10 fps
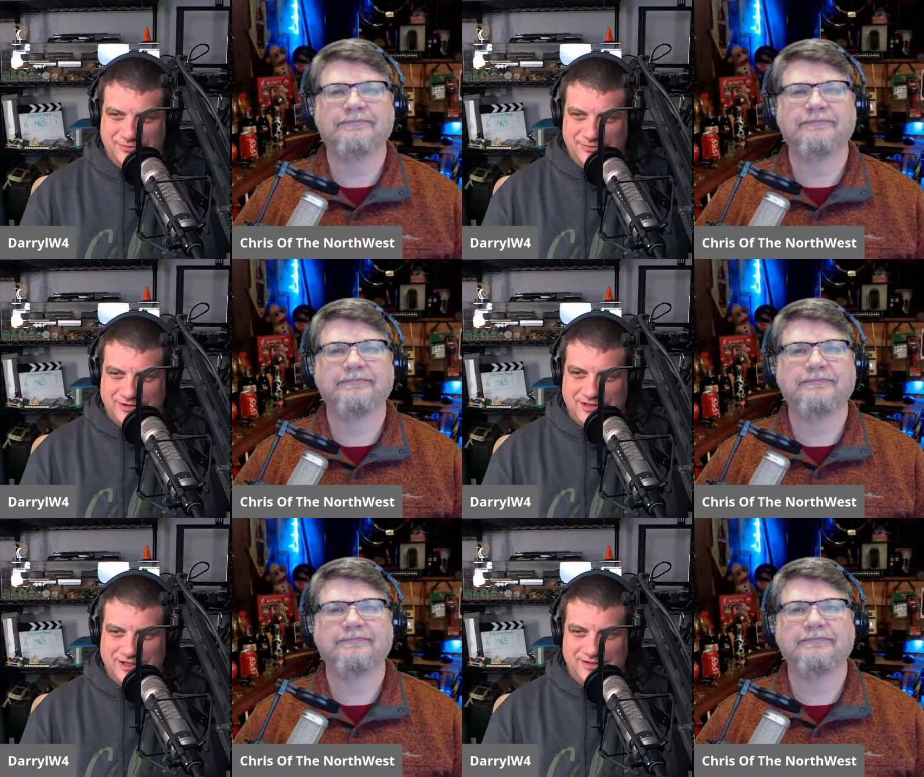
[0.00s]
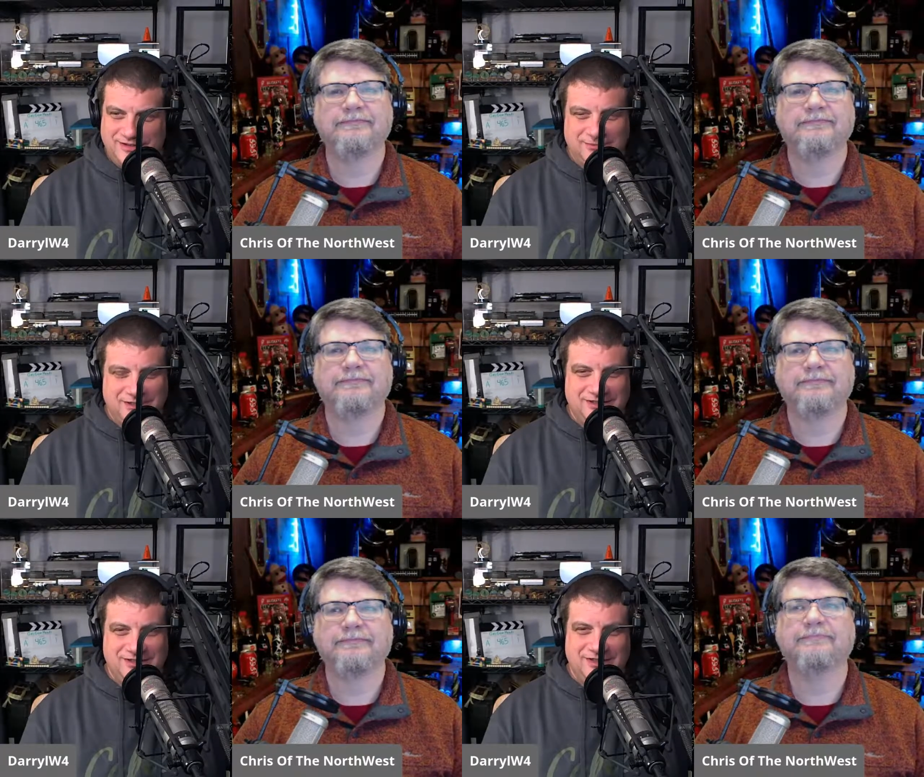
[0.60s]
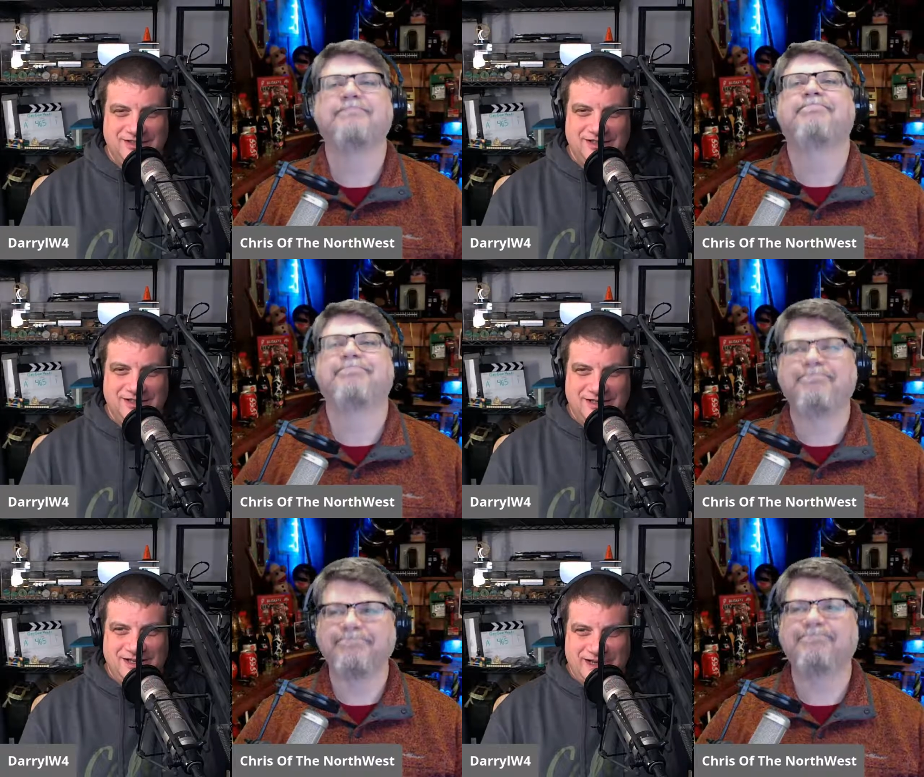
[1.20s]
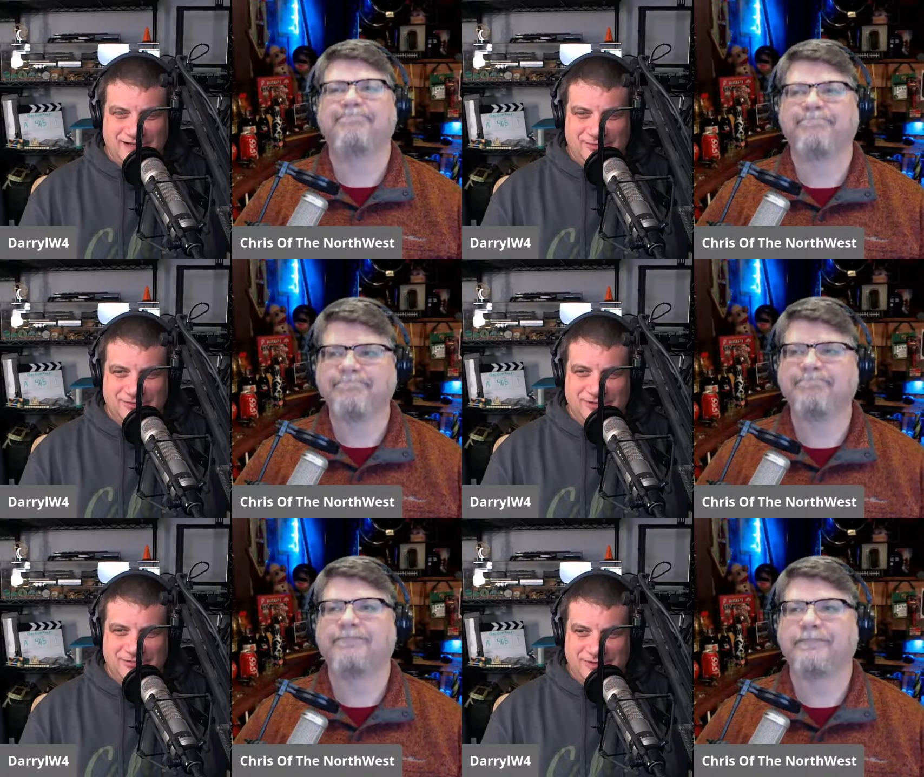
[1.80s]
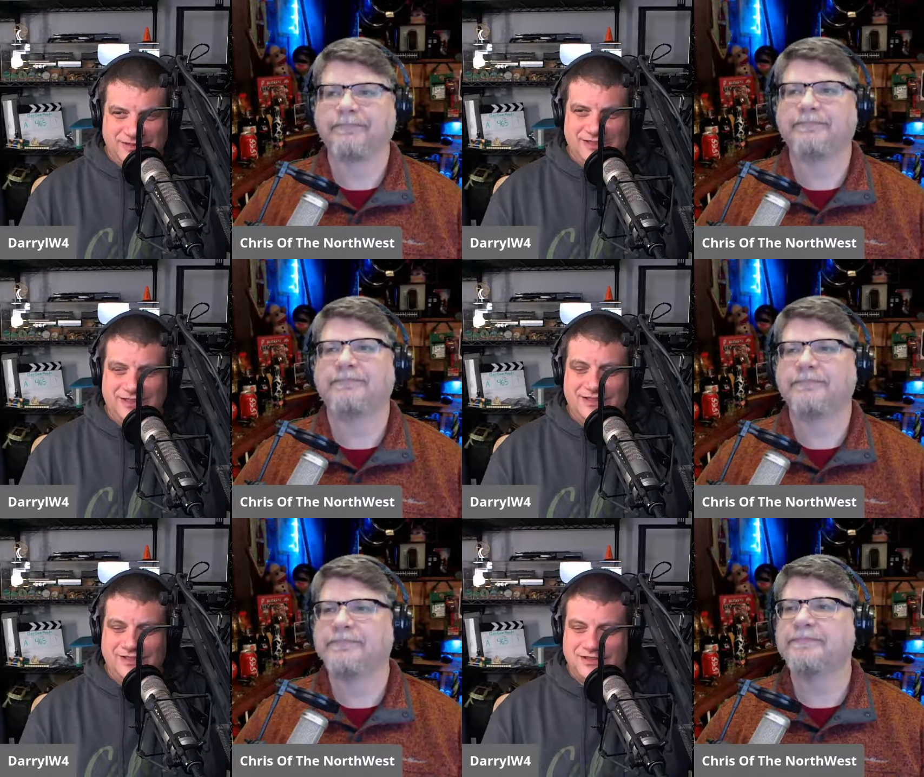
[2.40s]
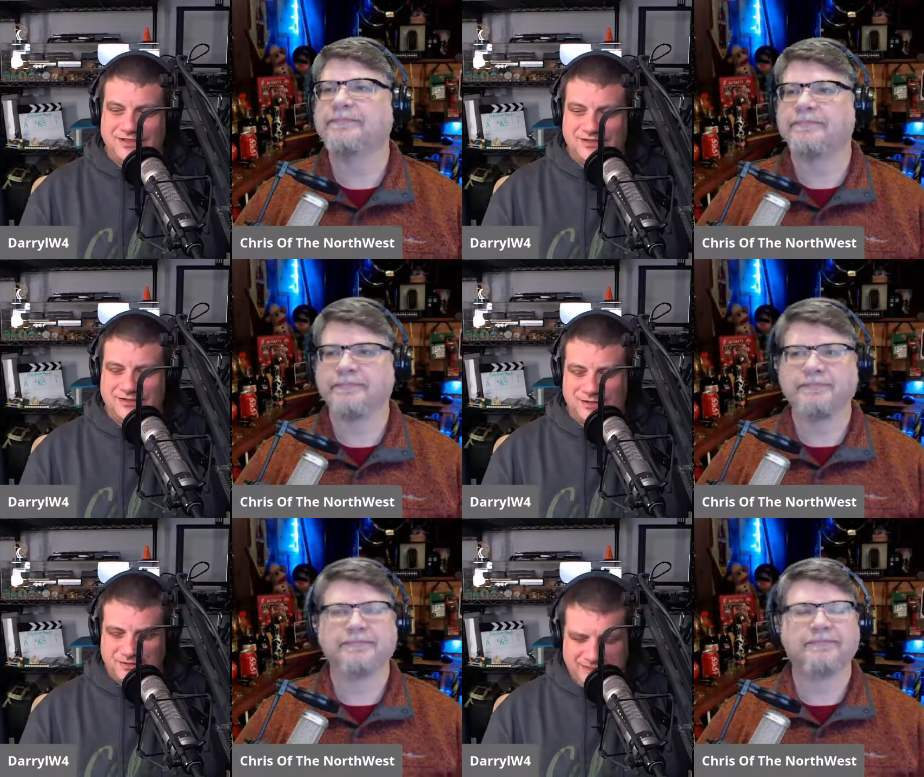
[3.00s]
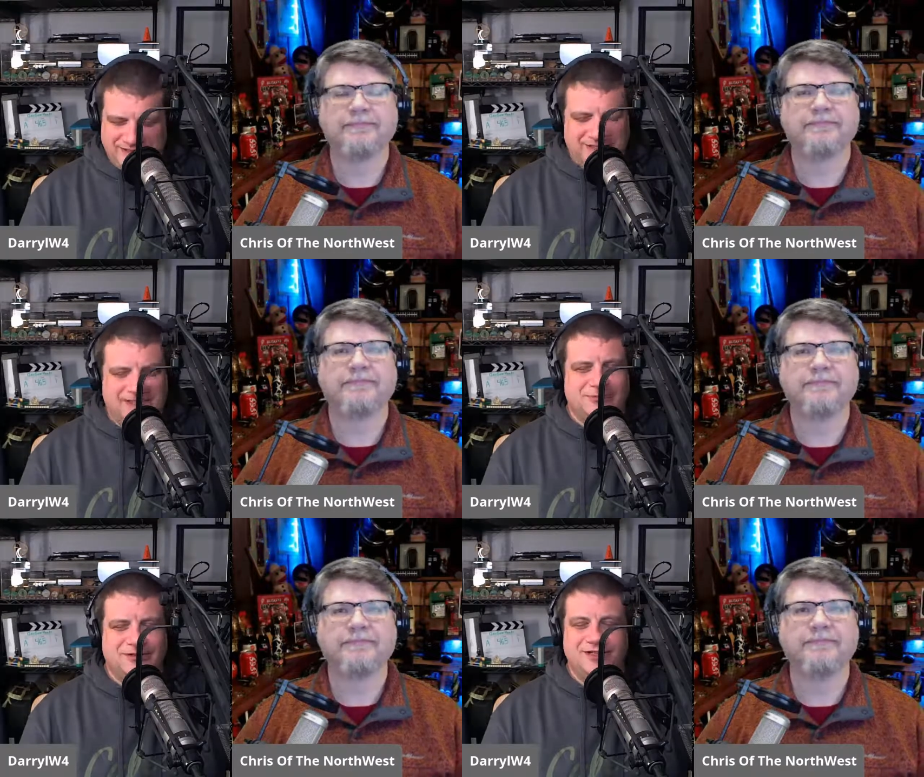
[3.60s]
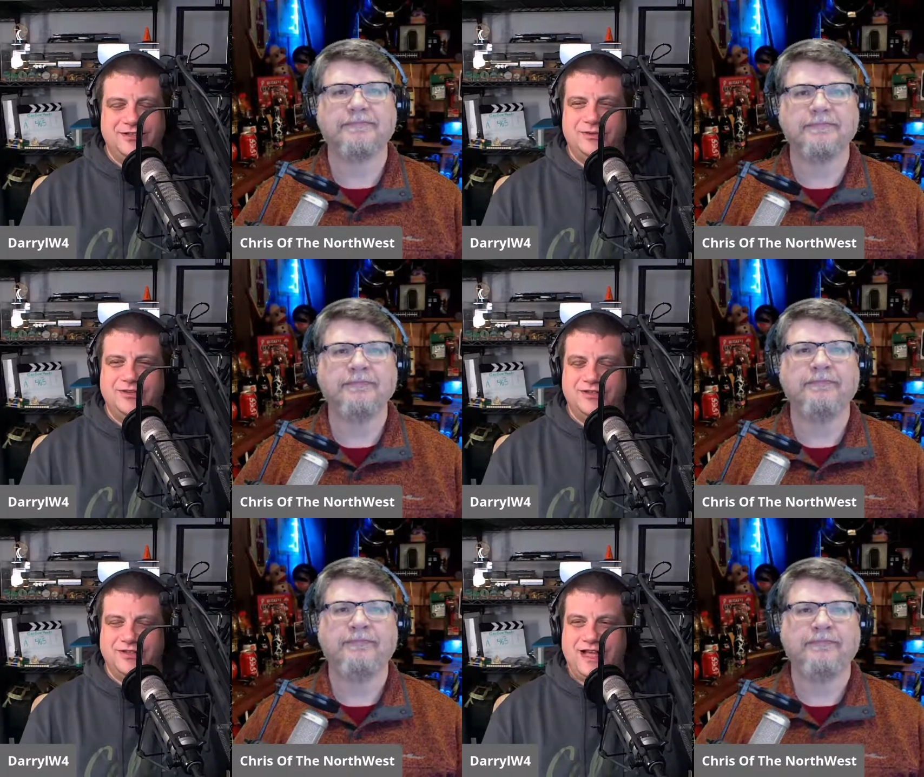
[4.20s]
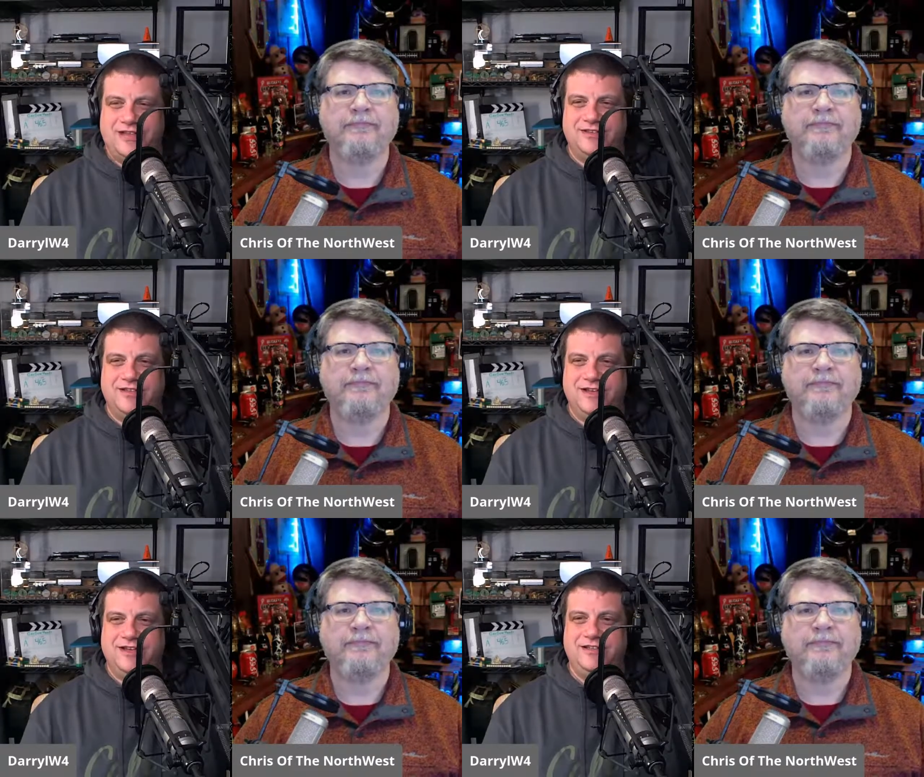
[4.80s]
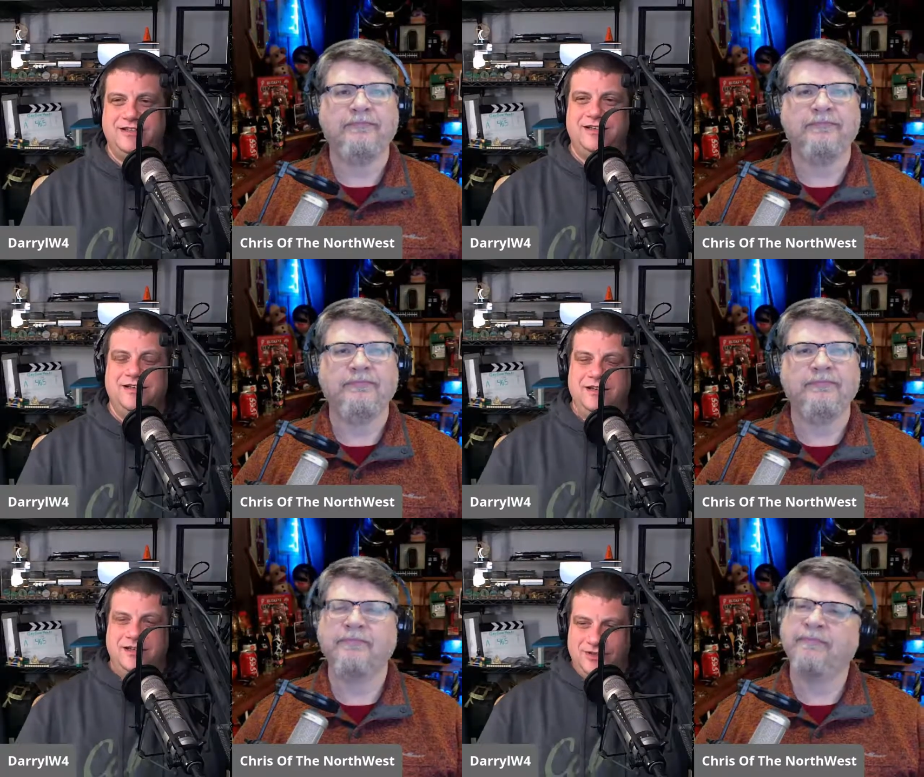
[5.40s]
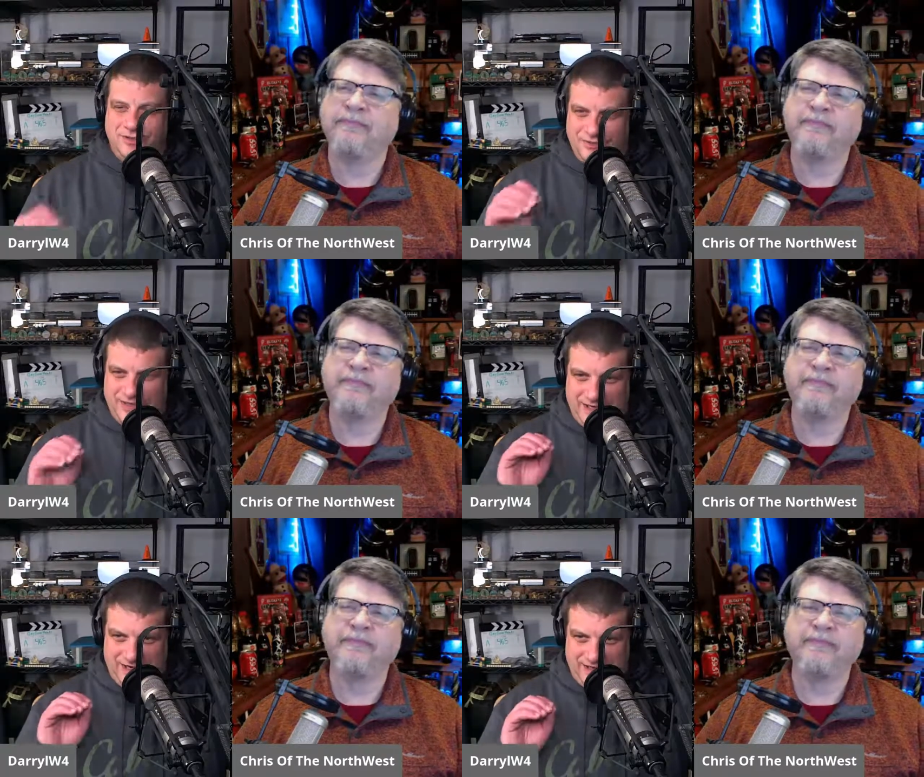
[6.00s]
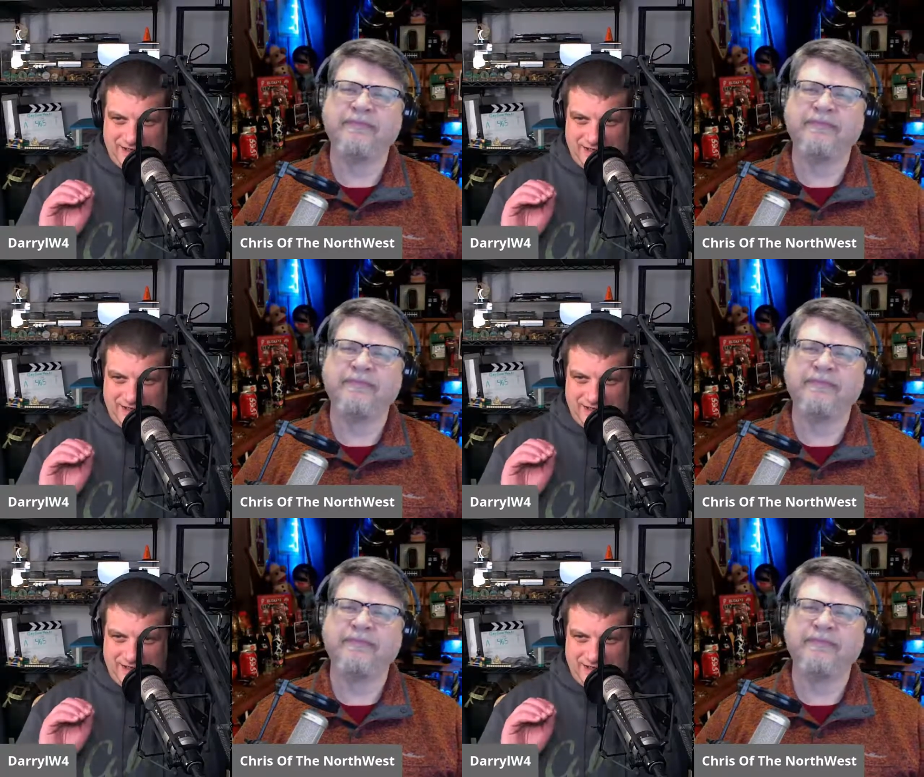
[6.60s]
Speaker 1: realize it was. And what really told me that it was was last night we had